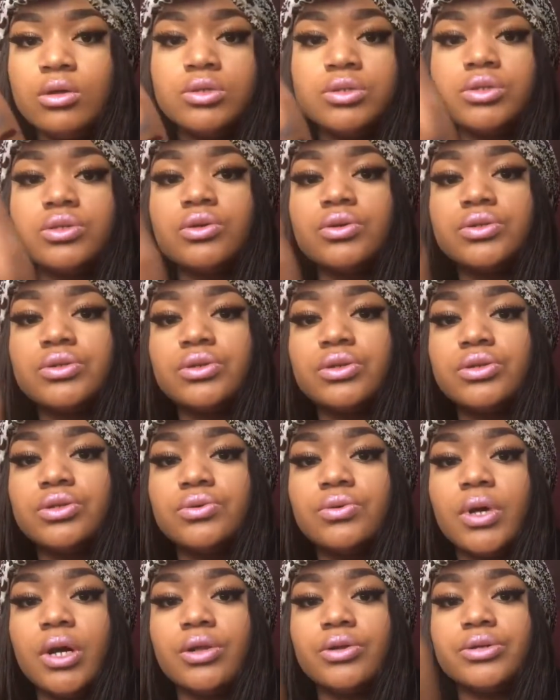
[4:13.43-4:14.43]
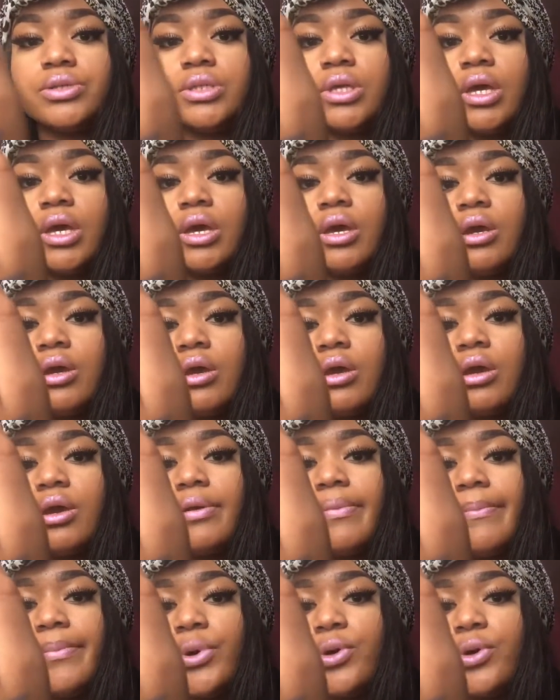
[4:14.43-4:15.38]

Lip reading: So those are the two colors there.